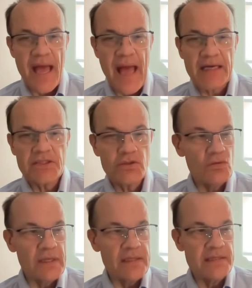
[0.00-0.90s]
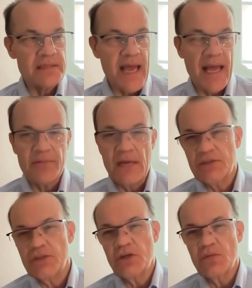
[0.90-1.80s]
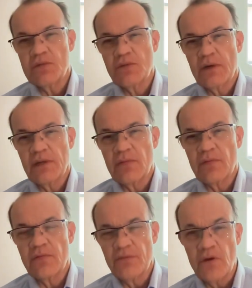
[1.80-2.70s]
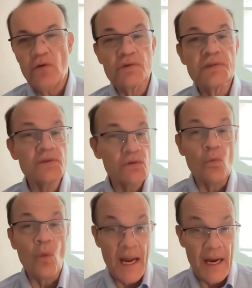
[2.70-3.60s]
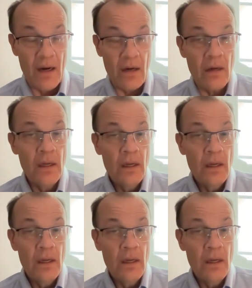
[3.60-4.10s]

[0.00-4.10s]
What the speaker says: actually said that she was going to refuse to wear